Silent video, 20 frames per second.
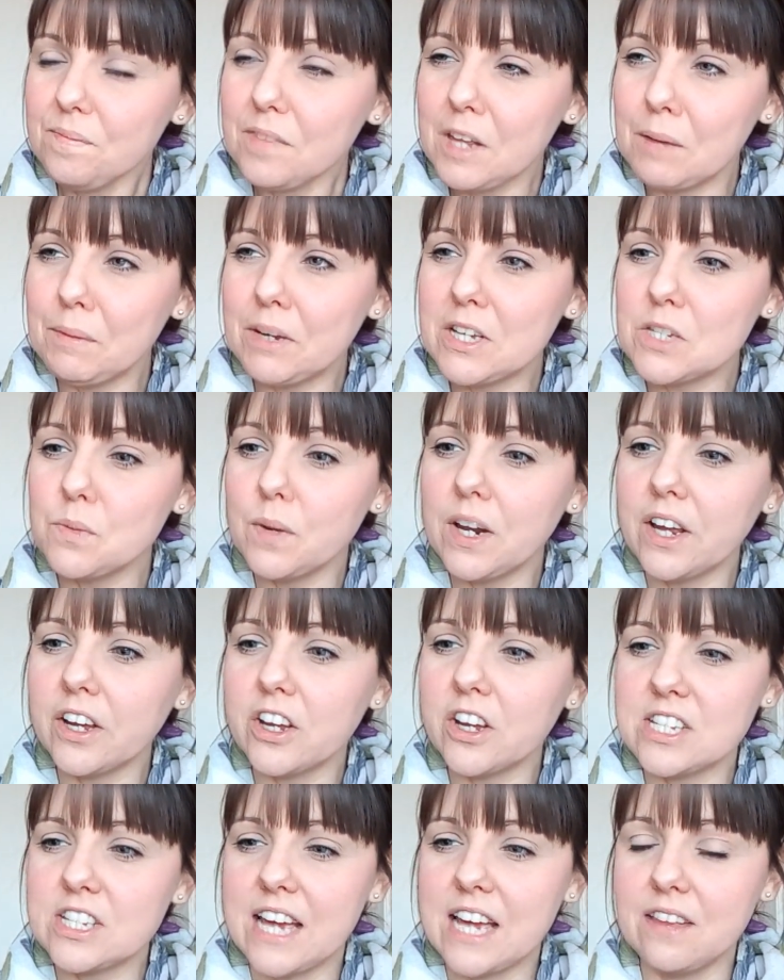Because when I
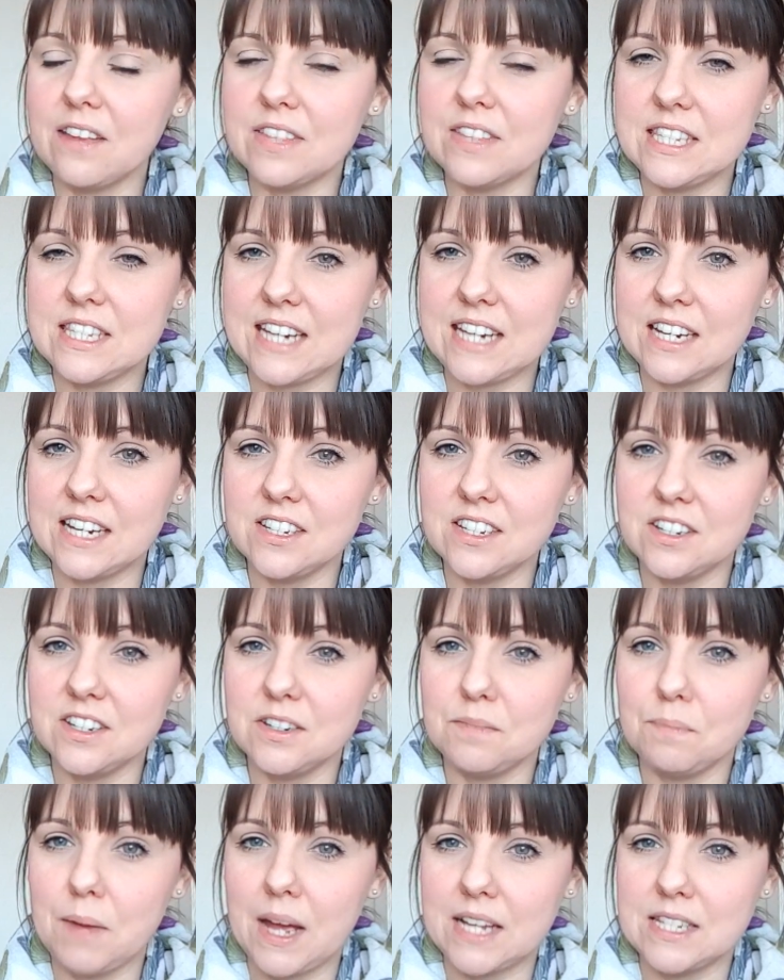cut out the
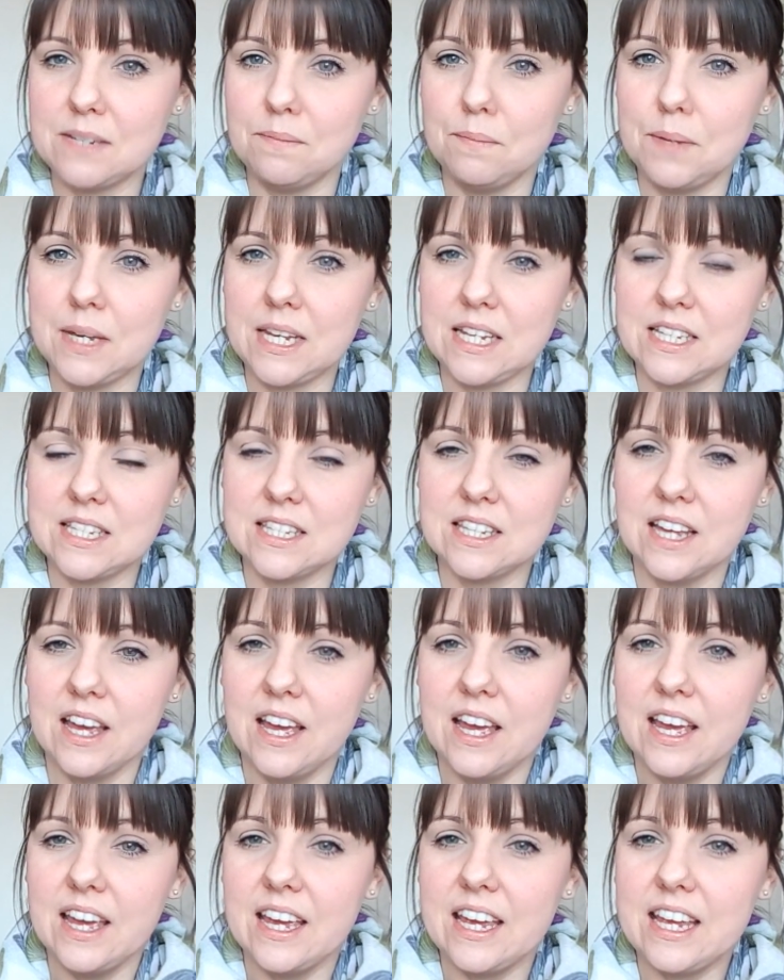standard pattern piece,
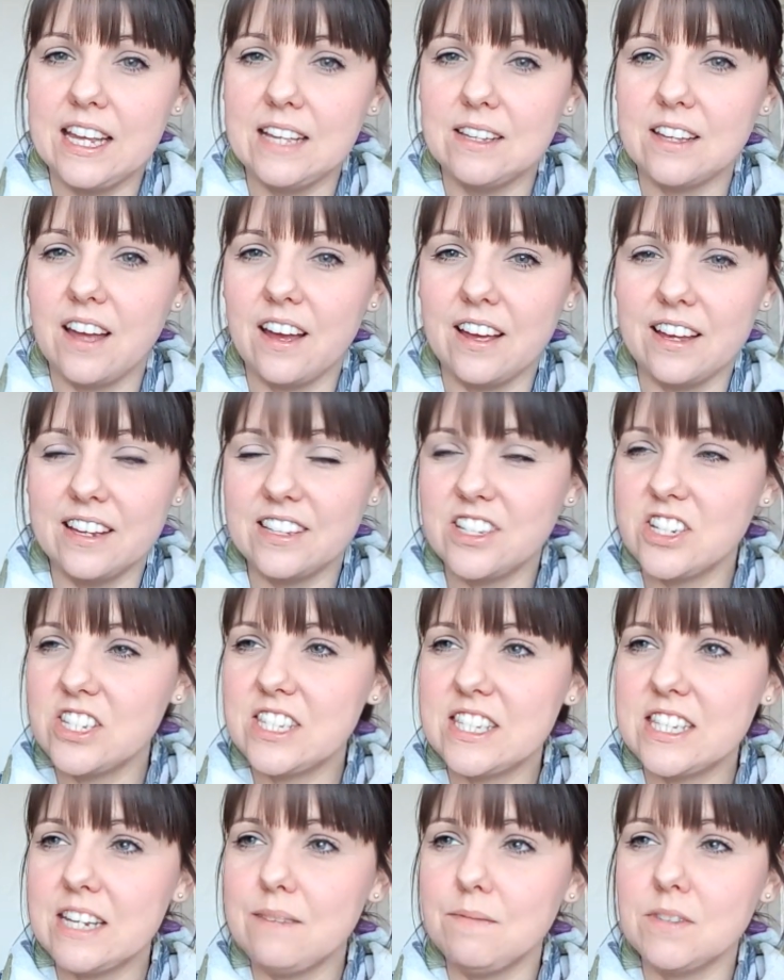it
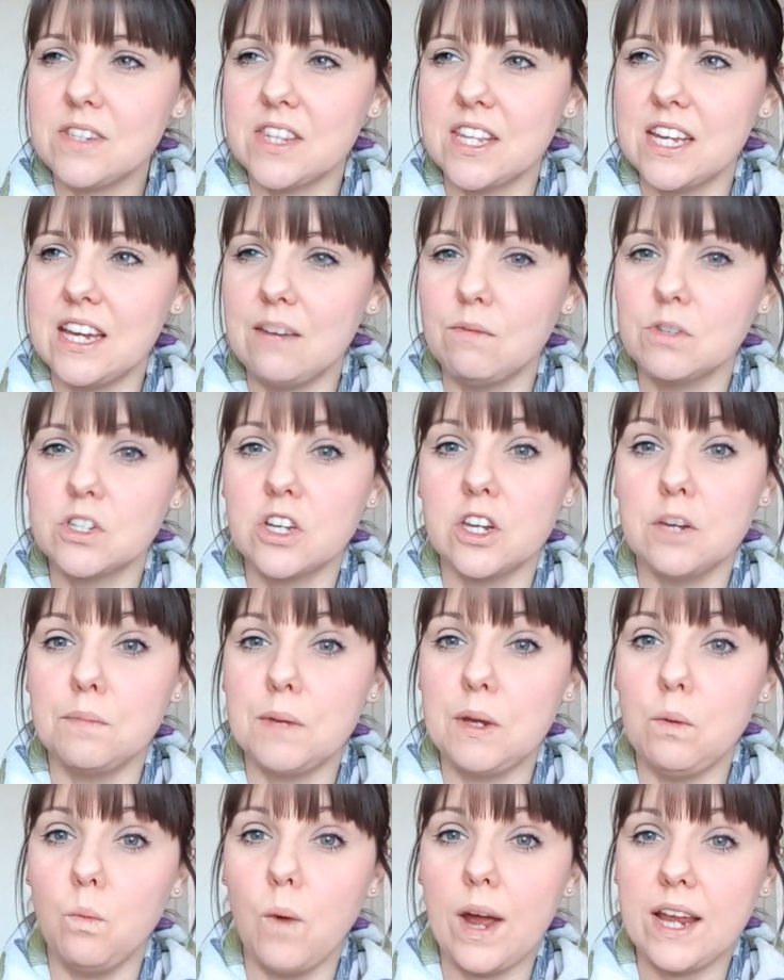just seemed that it was going to
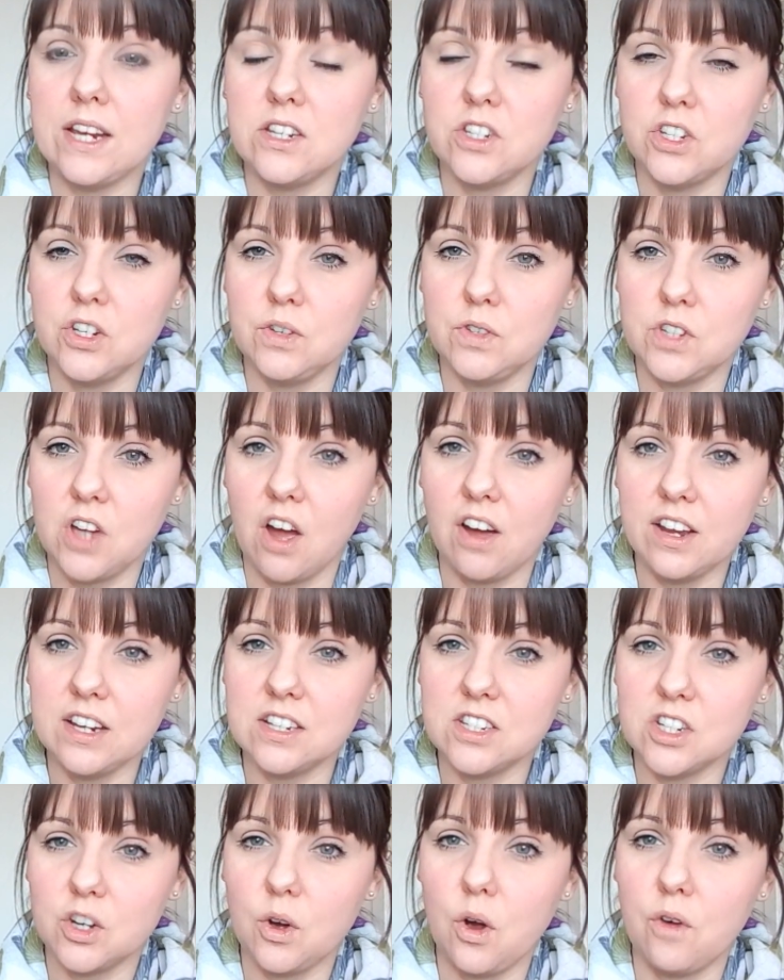be way too tight
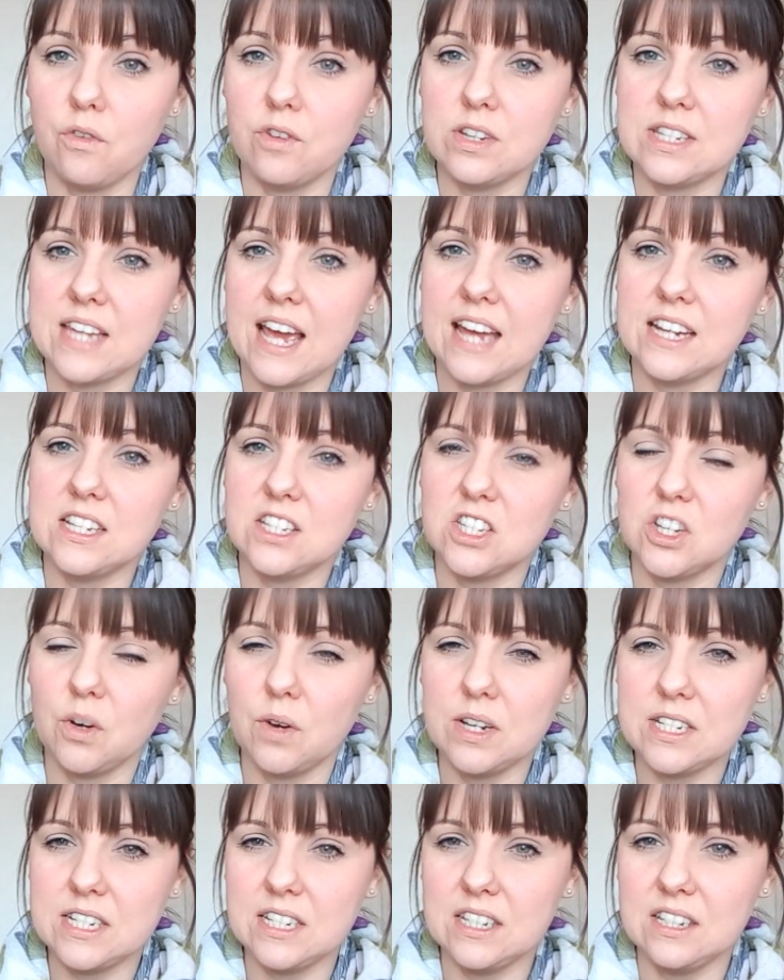to go over his head, so
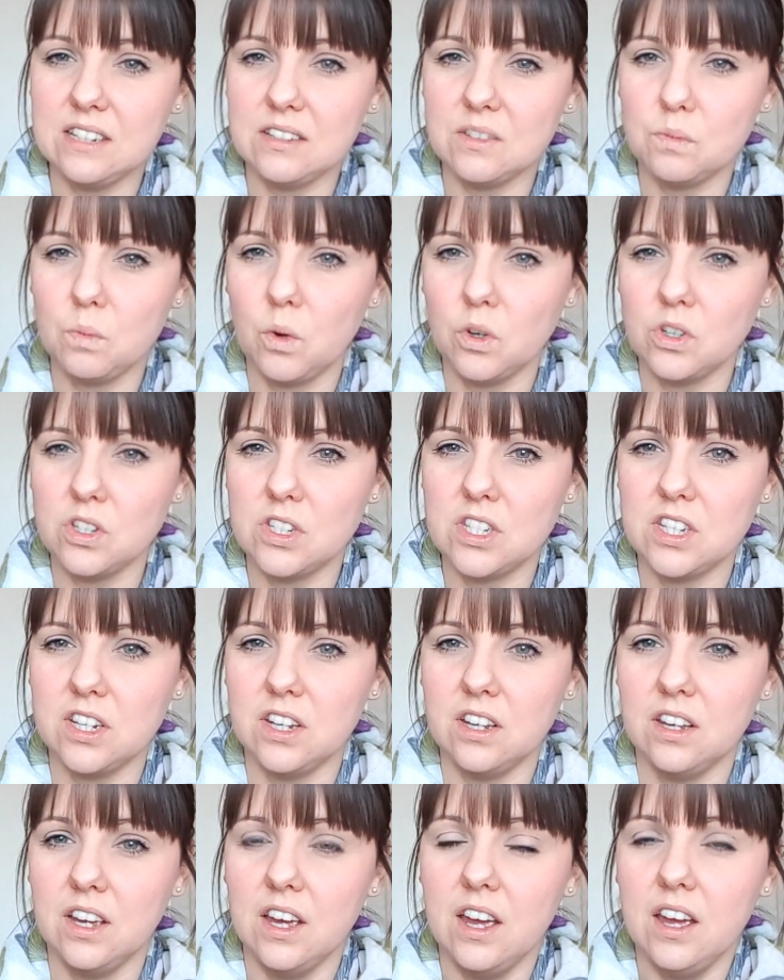I didn't want
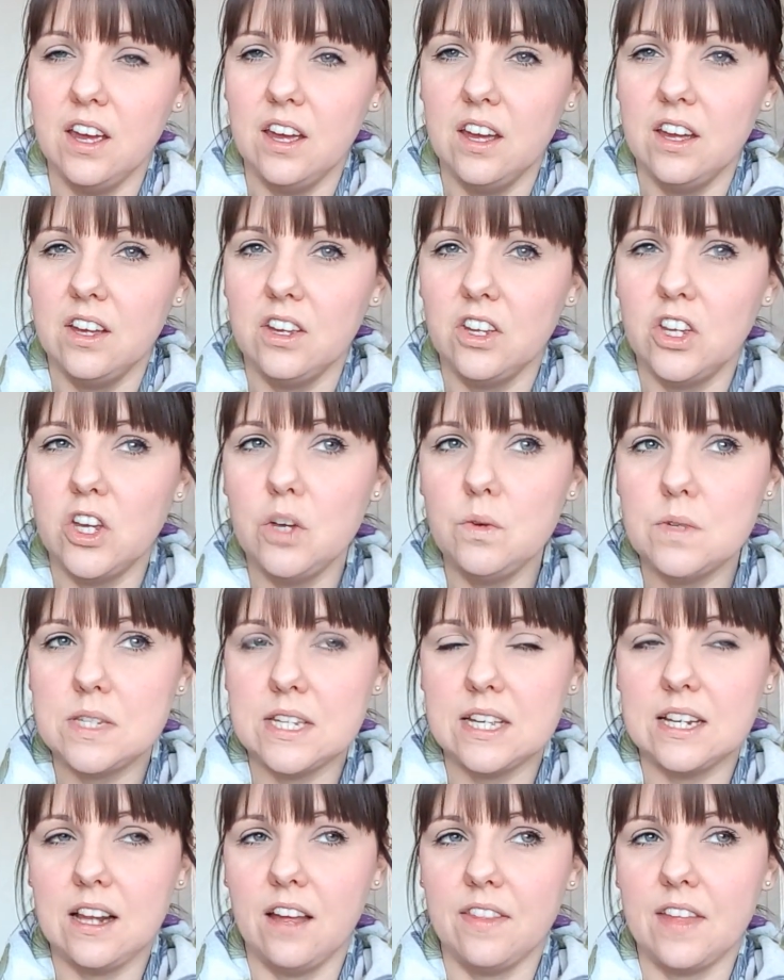to use
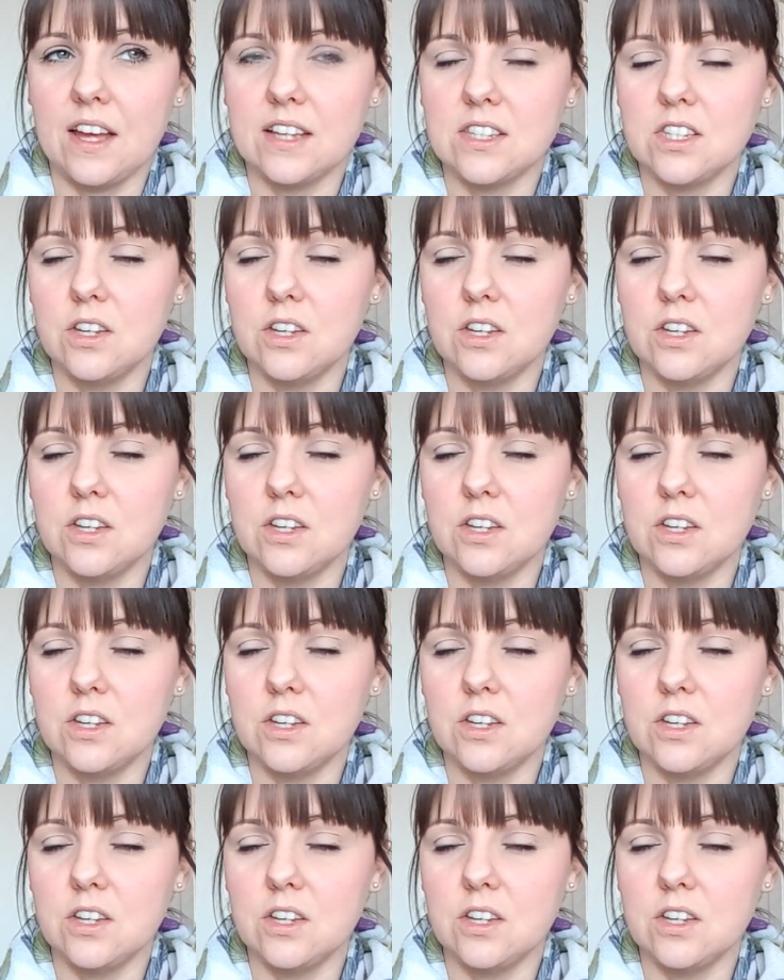it like that.